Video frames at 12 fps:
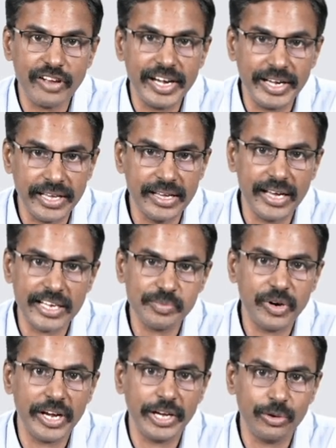finding
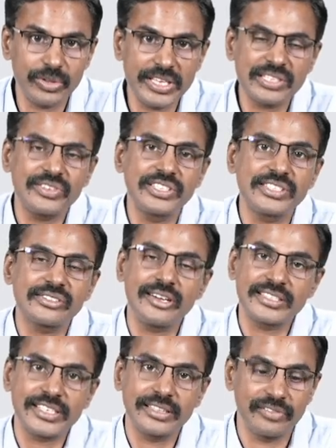corresponding to this, which is
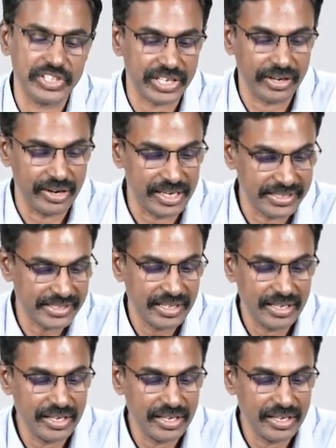causing the vision loss?